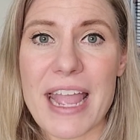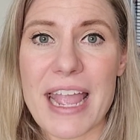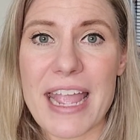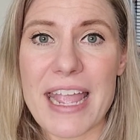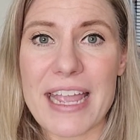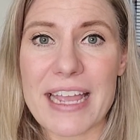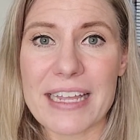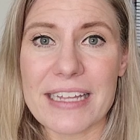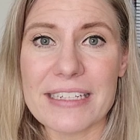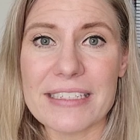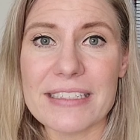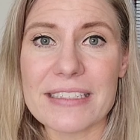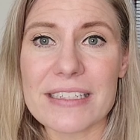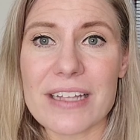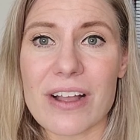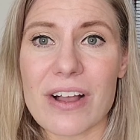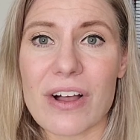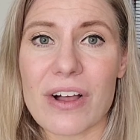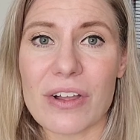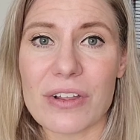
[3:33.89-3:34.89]
And
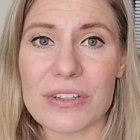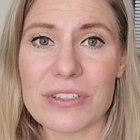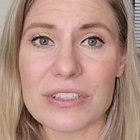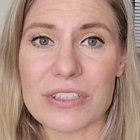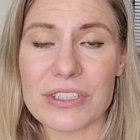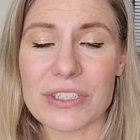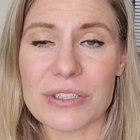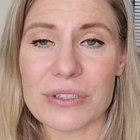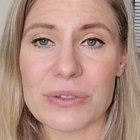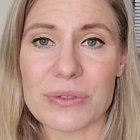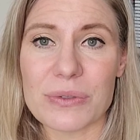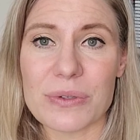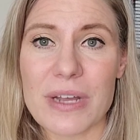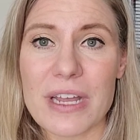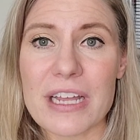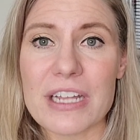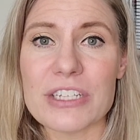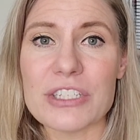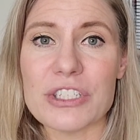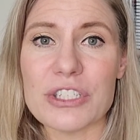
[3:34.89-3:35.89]
also
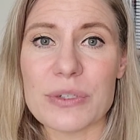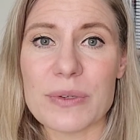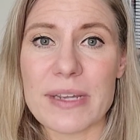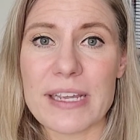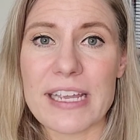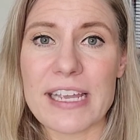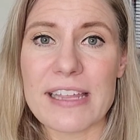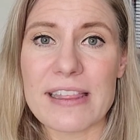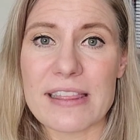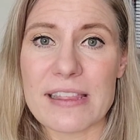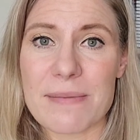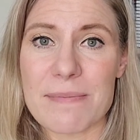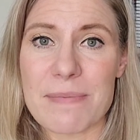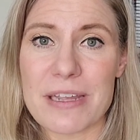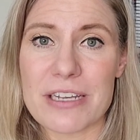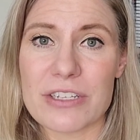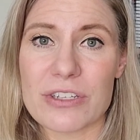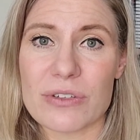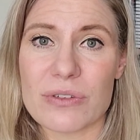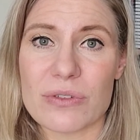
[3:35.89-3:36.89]
doing the
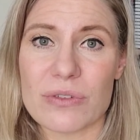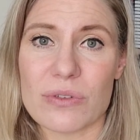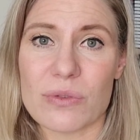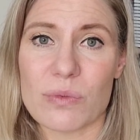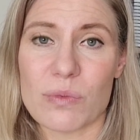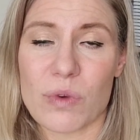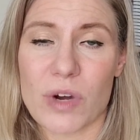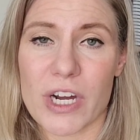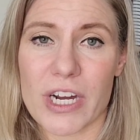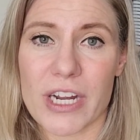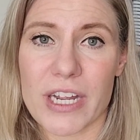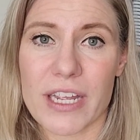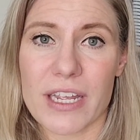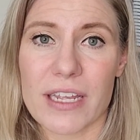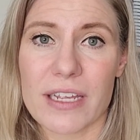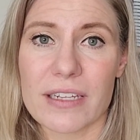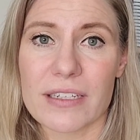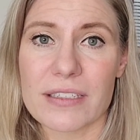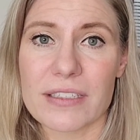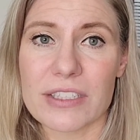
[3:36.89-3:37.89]
mental work.
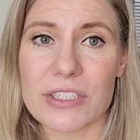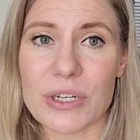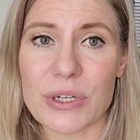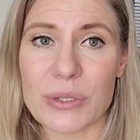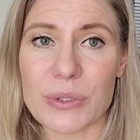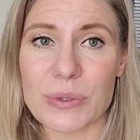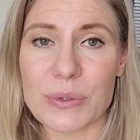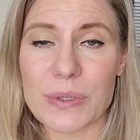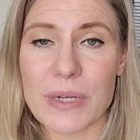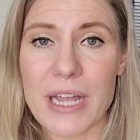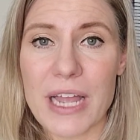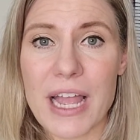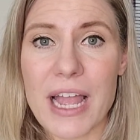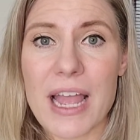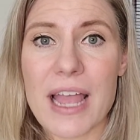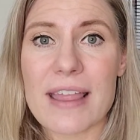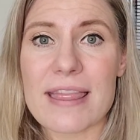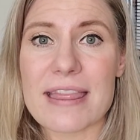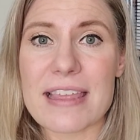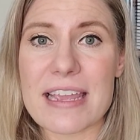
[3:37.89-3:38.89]
So
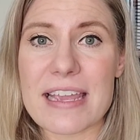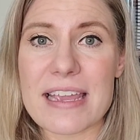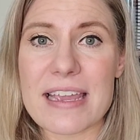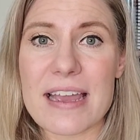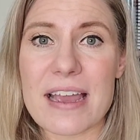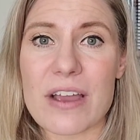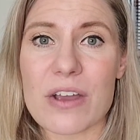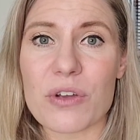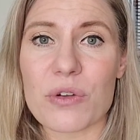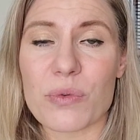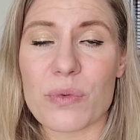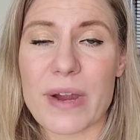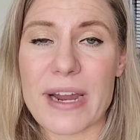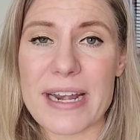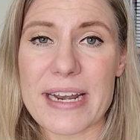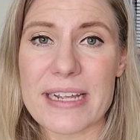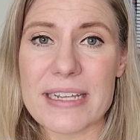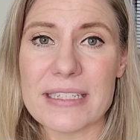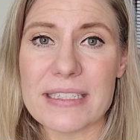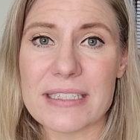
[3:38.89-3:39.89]
the
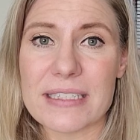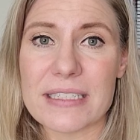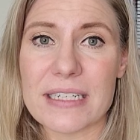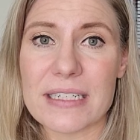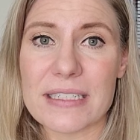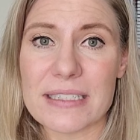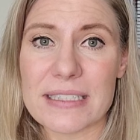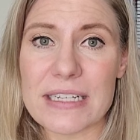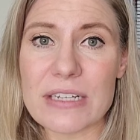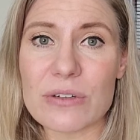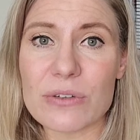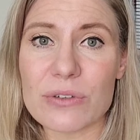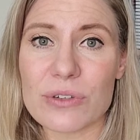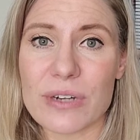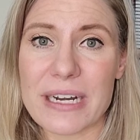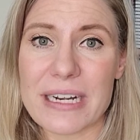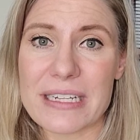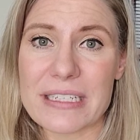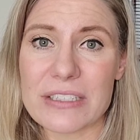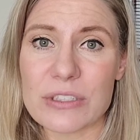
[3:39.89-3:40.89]
greatest, single
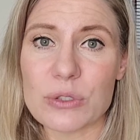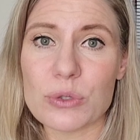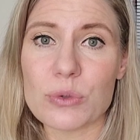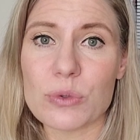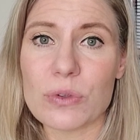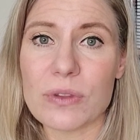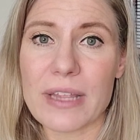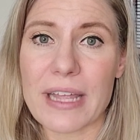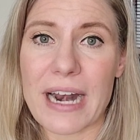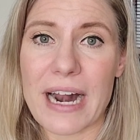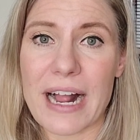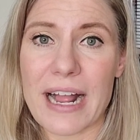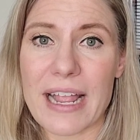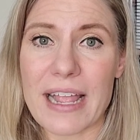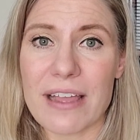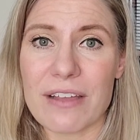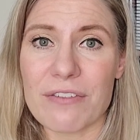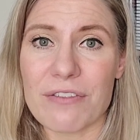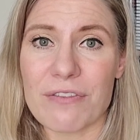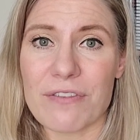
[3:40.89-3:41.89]
greatest tool that I
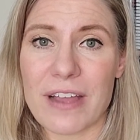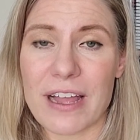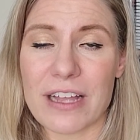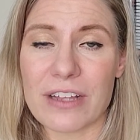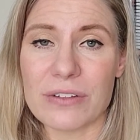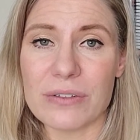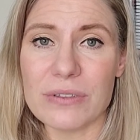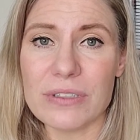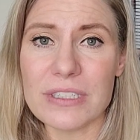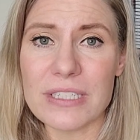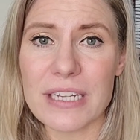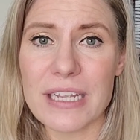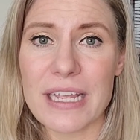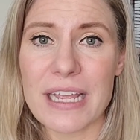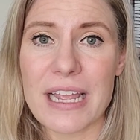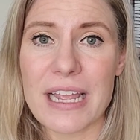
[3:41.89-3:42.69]
have found